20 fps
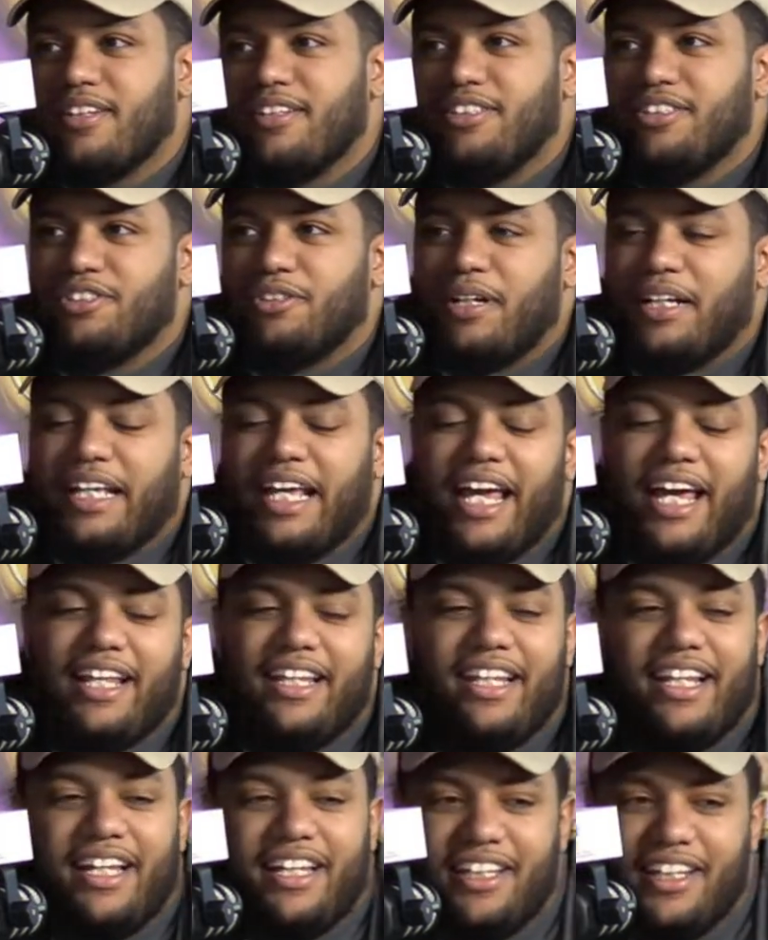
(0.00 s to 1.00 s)
So I
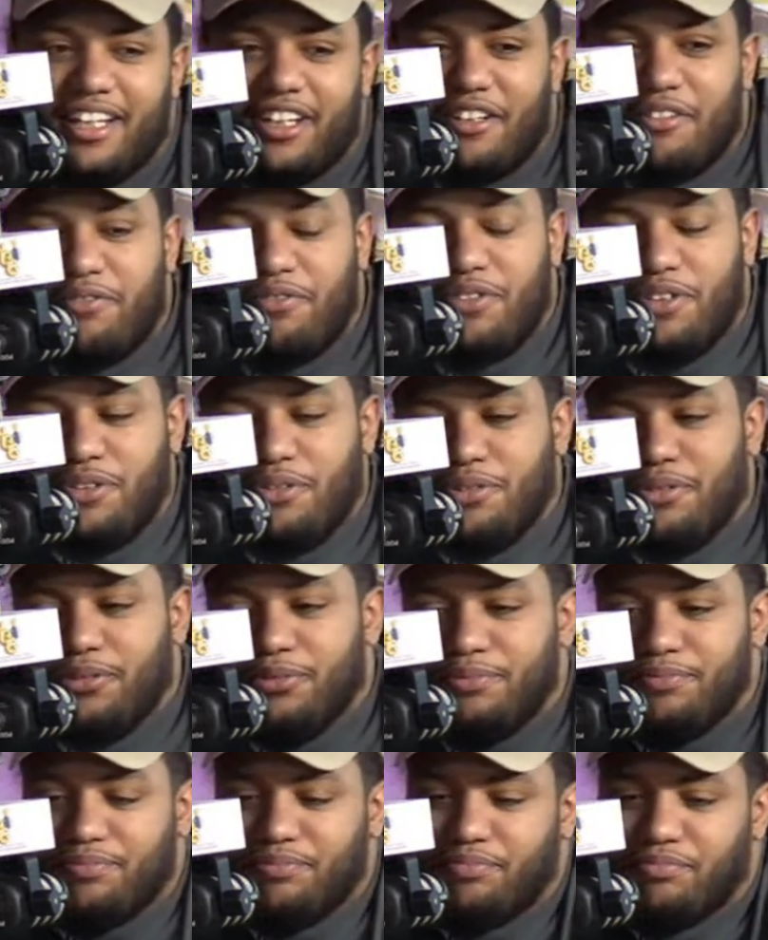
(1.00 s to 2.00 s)
can't let like a
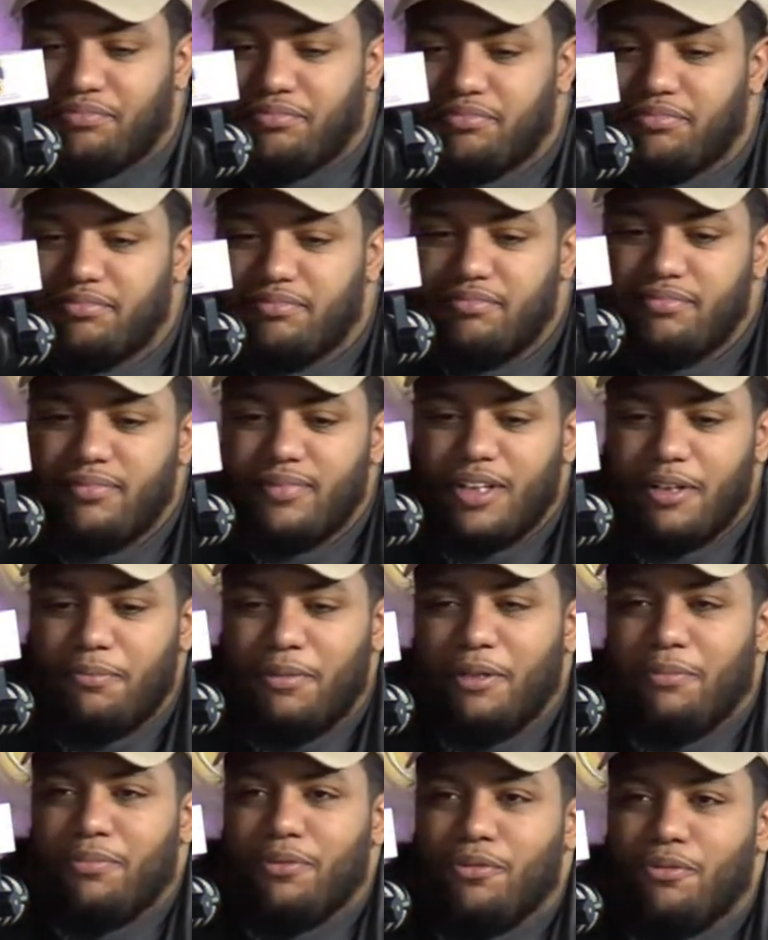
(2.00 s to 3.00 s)
few
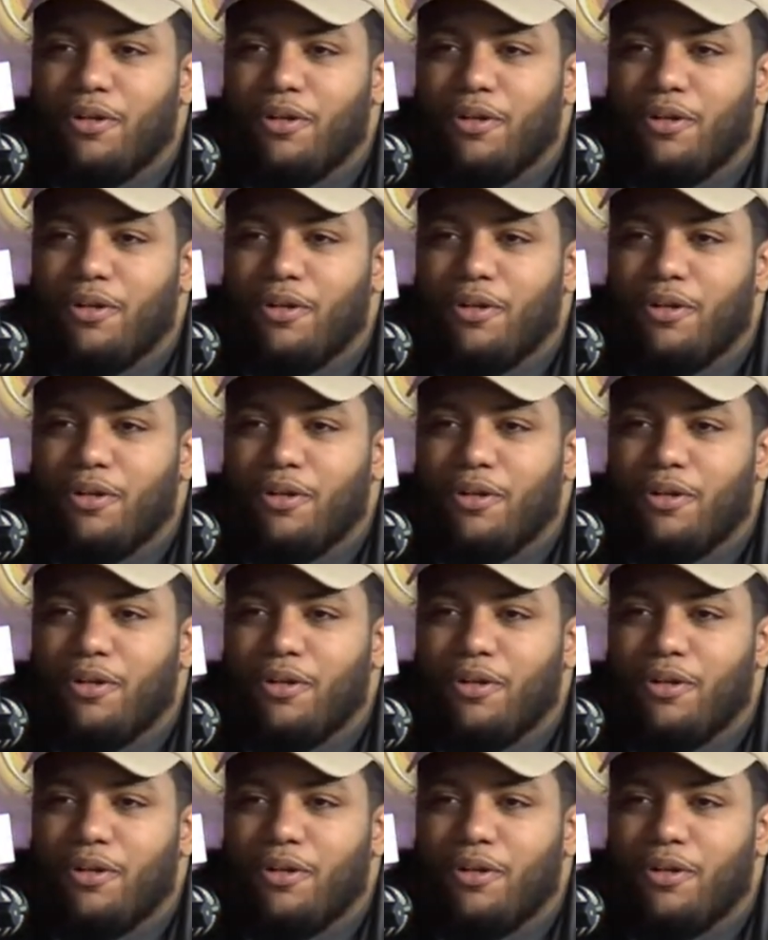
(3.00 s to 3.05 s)
people